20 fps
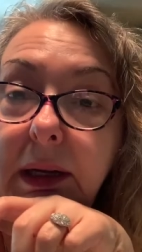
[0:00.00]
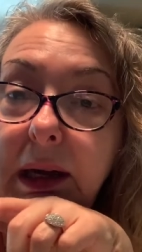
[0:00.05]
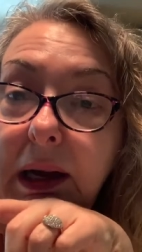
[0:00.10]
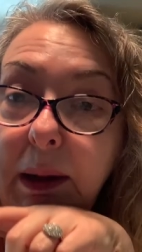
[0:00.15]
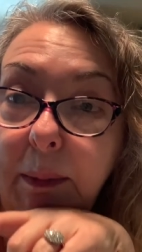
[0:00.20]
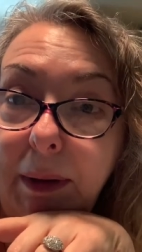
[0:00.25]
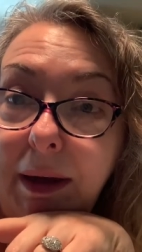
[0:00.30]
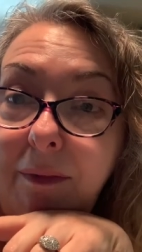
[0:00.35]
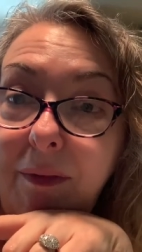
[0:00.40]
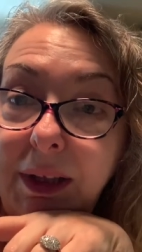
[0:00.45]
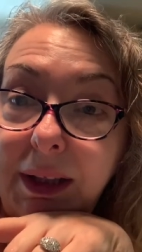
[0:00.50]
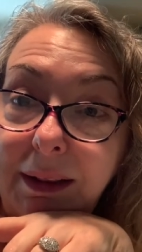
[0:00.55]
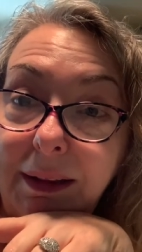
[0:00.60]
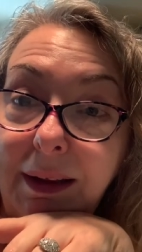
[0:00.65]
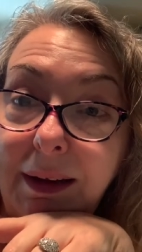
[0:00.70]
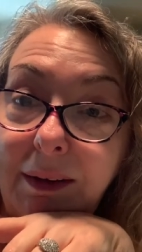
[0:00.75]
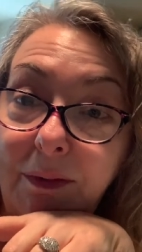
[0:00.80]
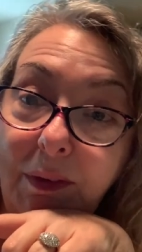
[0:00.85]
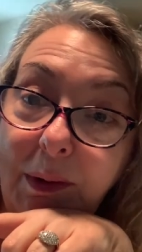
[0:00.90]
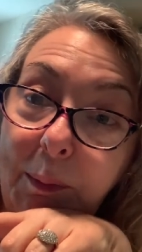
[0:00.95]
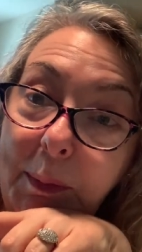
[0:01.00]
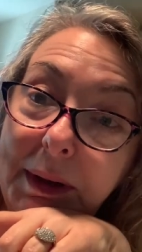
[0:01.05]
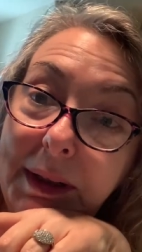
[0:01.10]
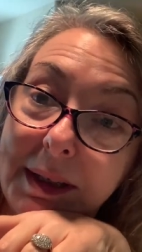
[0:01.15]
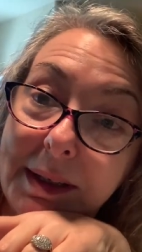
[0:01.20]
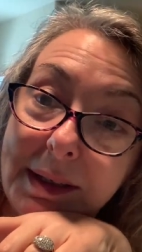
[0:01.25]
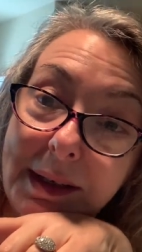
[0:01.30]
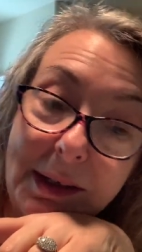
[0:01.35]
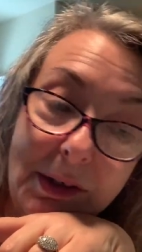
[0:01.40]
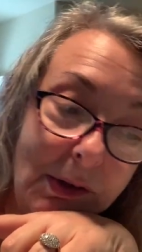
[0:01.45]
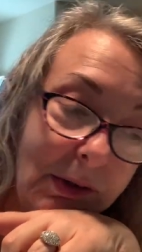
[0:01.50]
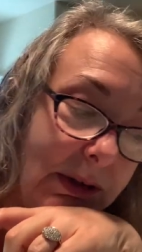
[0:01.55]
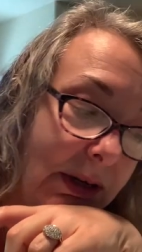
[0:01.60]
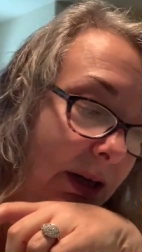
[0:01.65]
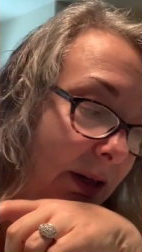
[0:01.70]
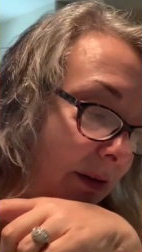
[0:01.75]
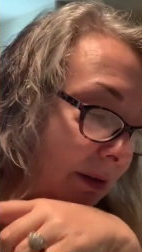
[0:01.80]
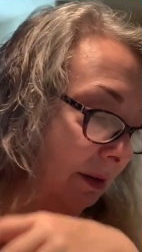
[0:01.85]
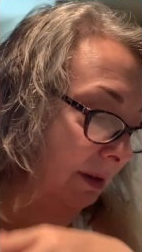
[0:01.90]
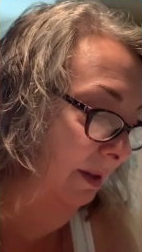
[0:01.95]
I'm having a lot of fun with this. Can you
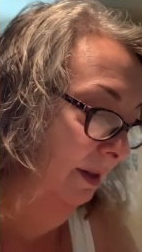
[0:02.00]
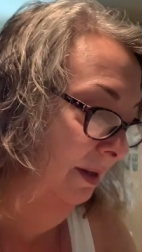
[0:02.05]
tell?